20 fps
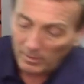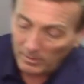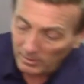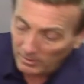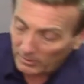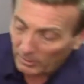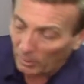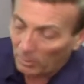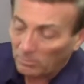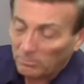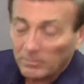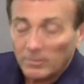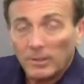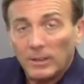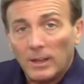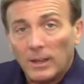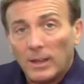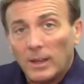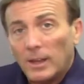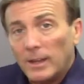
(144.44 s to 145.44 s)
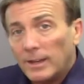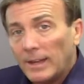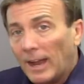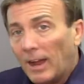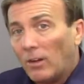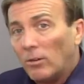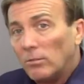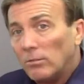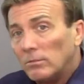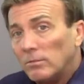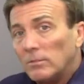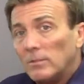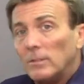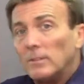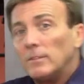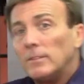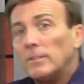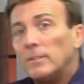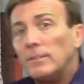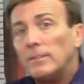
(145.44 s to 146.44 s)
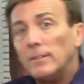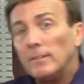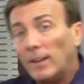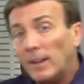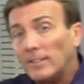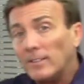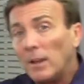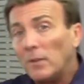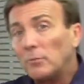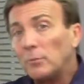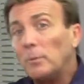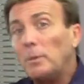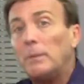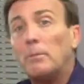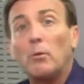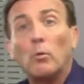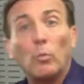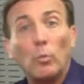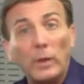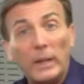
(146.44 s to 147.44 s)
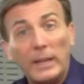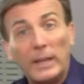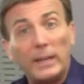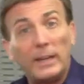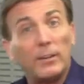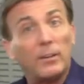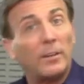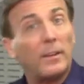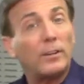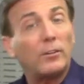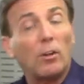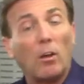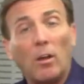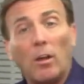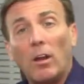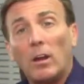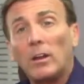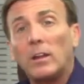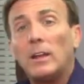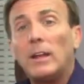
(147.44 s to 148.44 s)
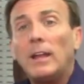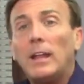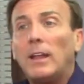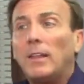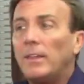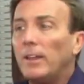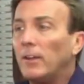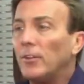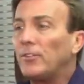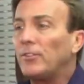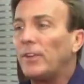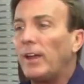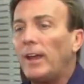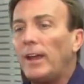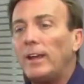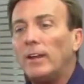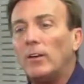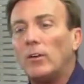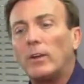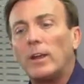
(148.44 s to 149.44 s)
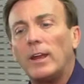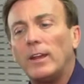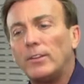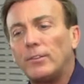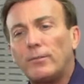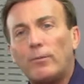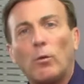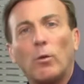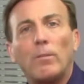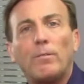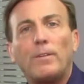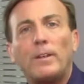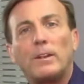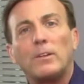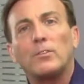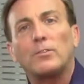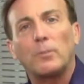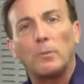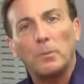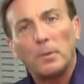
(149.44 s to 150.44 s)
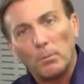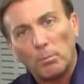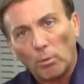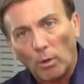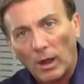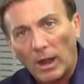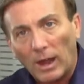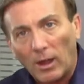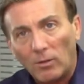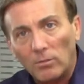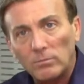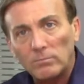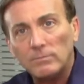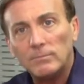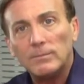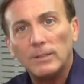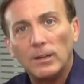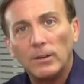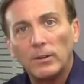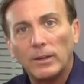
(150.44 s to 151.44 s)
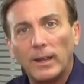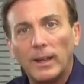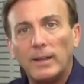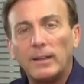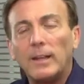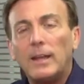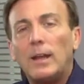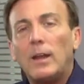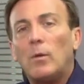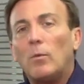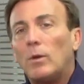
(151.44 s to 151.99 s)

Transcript: So now, a lot of times when people read or they talk, they'll say, okay, it's four fingers from the brow, okay?